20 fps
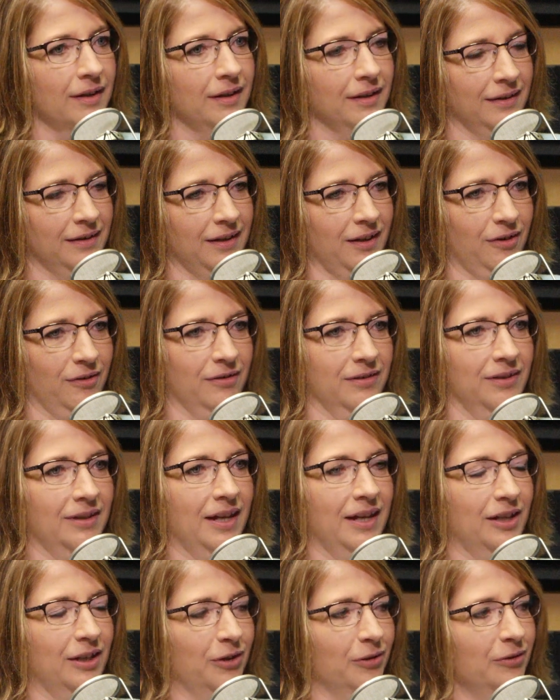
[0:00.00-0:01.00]
There,
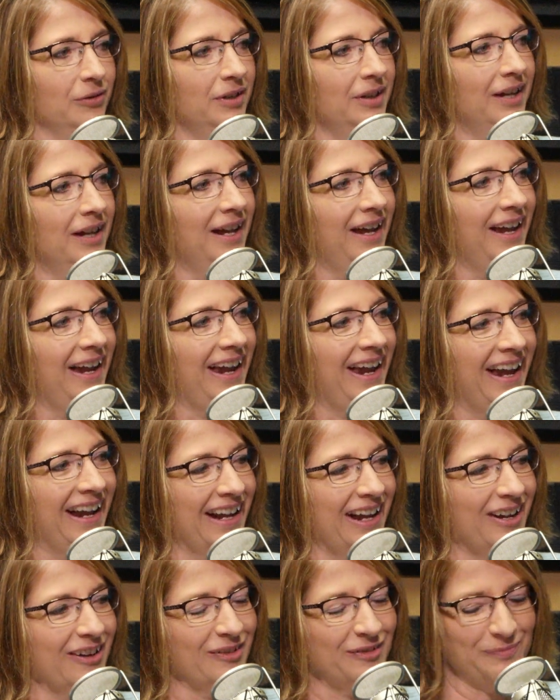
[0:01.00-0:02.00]
thank you. And I
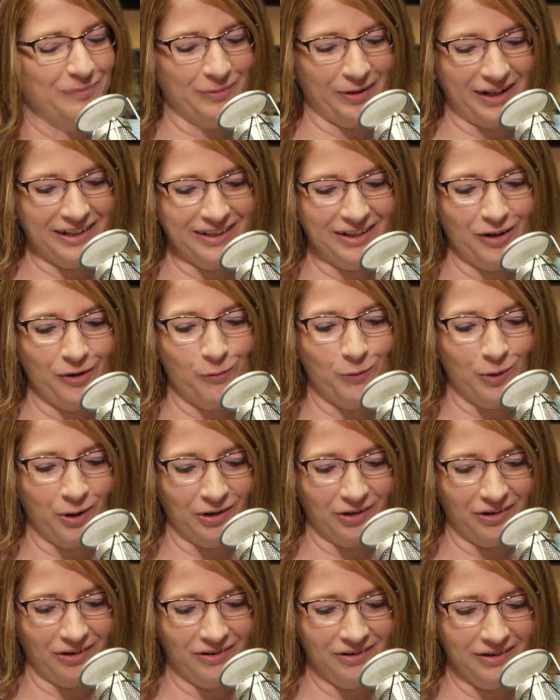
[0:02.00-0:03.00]
have Brenda
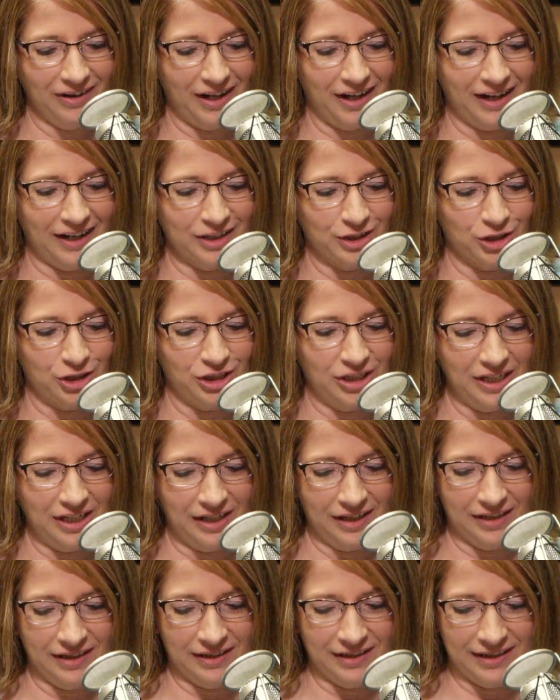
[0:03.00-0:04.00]
Wersal. She
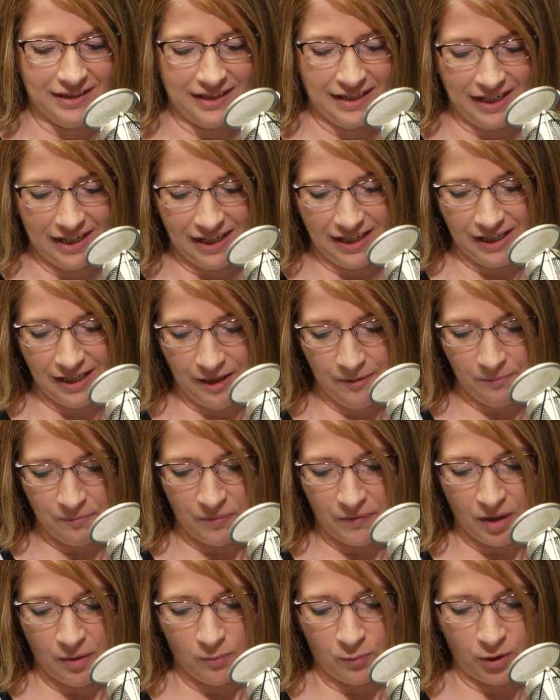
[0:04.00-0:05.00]
is the
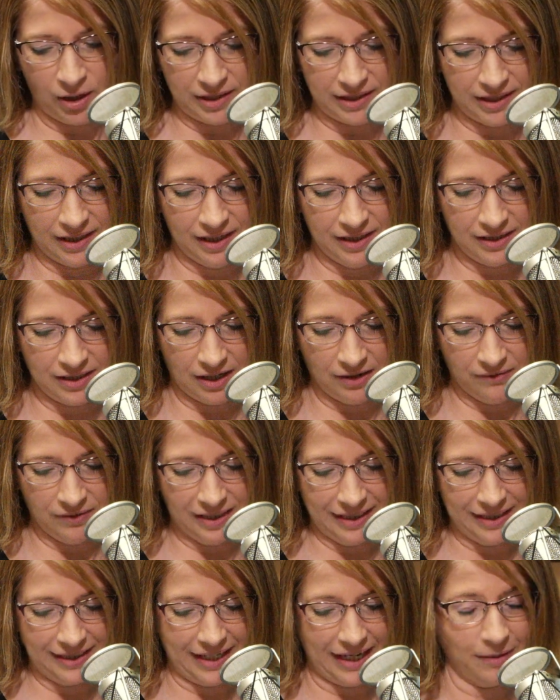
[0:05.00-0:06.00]
president of the
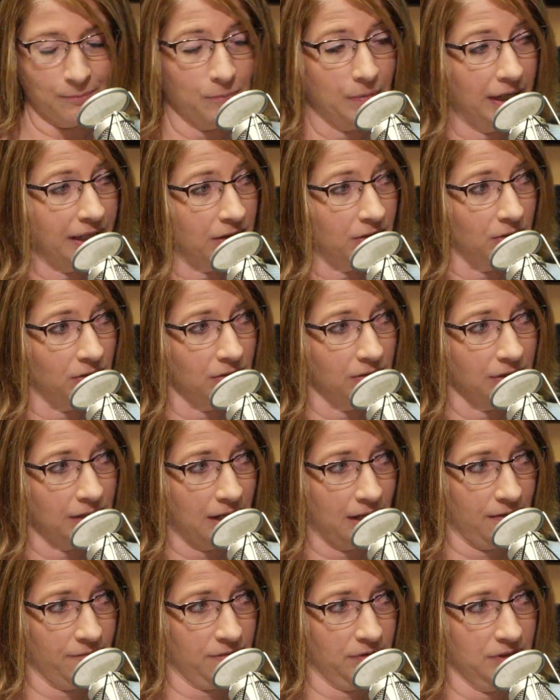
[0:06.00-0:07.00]
St. Michael
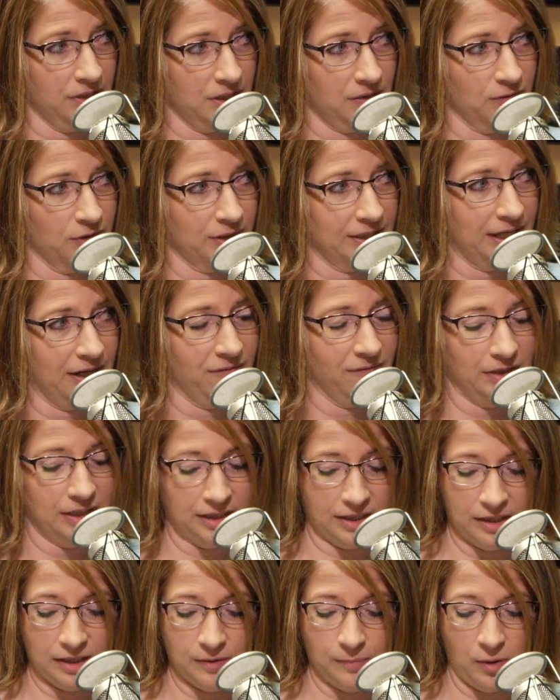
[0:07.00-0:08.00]
Conference for St.
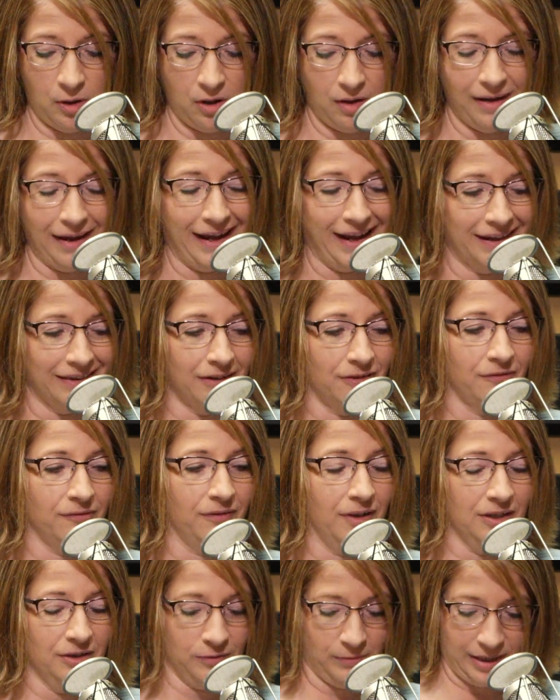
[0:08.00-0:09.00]
Vincent de Paul and the
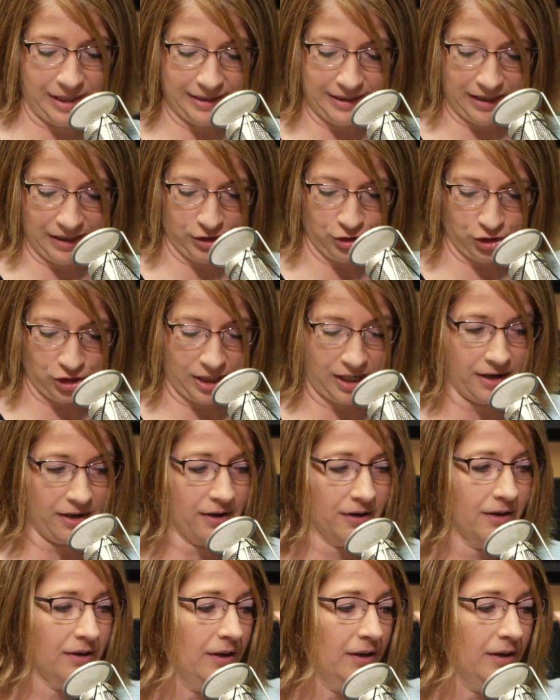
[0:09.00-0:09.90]
fundraising chair